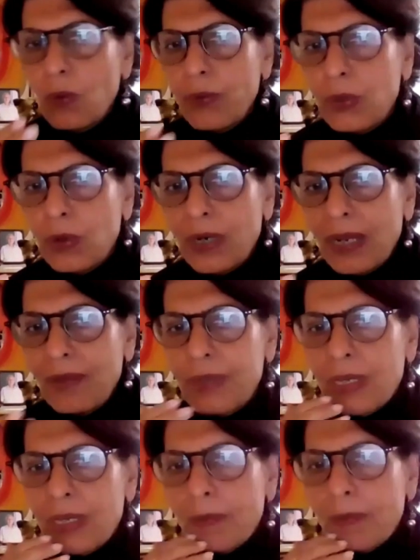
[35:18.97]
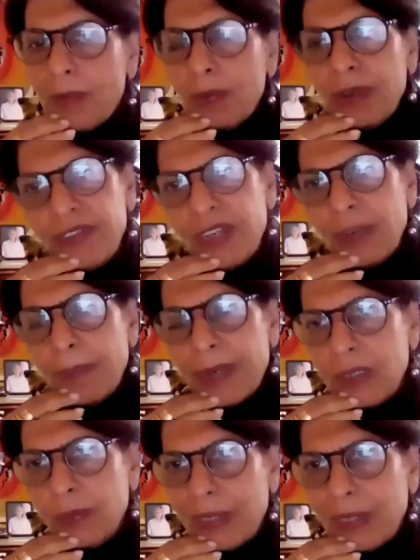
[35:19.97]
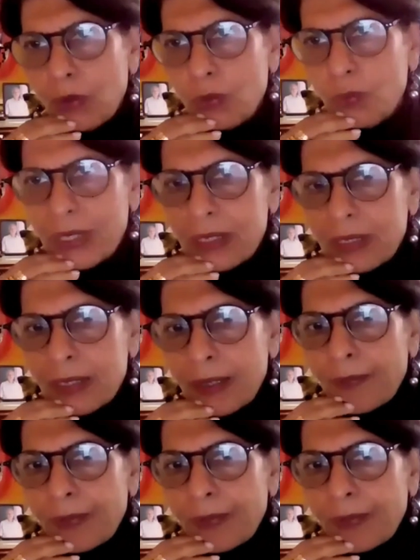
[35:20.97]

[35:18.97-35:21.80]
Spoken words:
oh, we don't have, but we feel better without wheat.